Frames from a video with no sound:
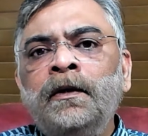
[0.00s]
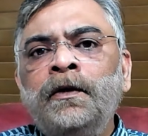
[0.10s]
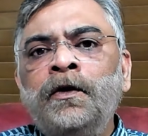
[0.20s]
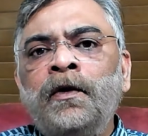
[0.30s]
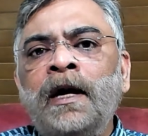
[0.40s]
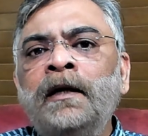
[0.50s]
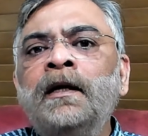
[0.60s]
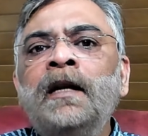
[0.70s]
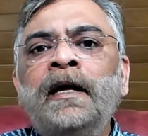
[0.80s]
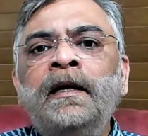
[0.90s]
You're
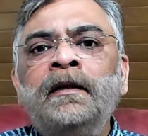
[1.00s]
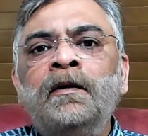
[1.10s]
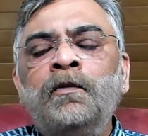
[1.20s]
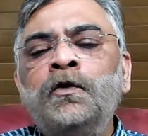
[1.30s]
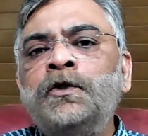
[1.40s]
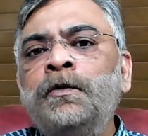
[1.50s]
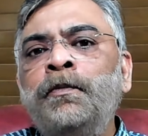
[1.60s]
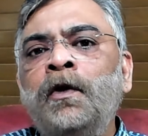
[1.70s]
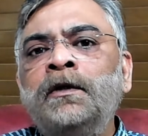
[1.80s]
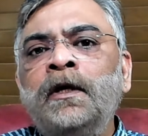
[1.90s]
underlining the most
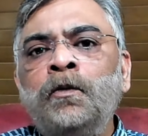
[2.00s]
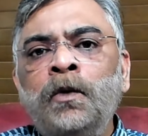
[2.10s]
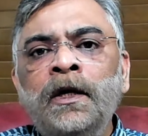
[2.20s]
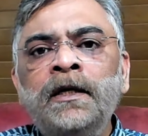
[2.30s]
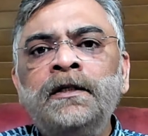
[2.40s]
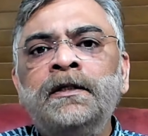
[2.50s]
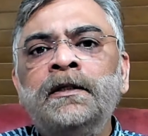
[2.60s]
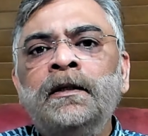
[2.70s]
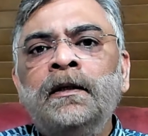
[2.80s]
important words,